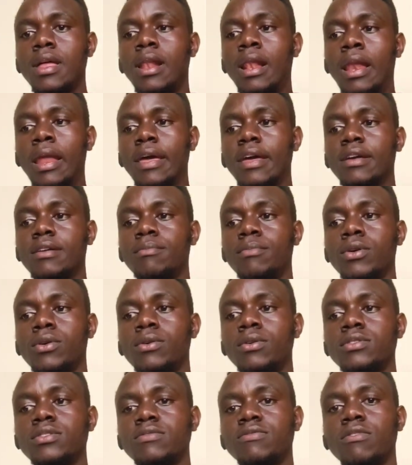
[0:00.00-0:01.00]
Like,
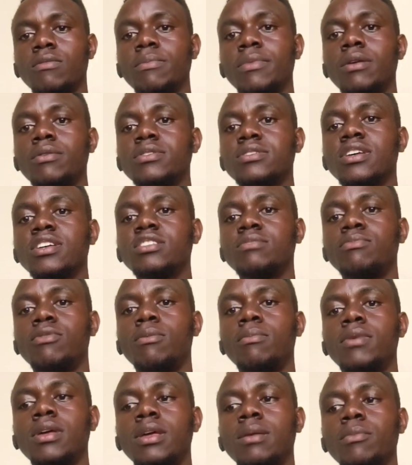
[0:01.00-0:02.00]
because from the research
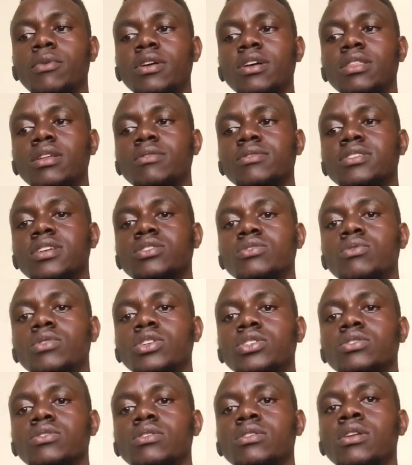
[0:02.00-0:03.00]
problem you get the research
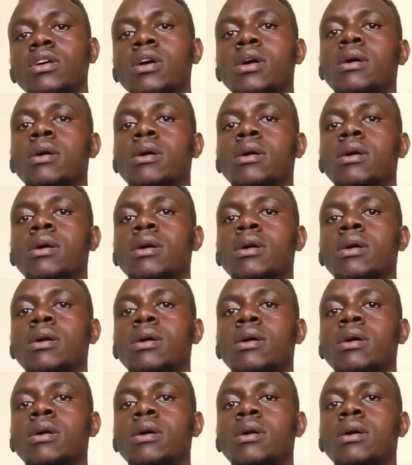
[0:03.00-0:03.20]
question,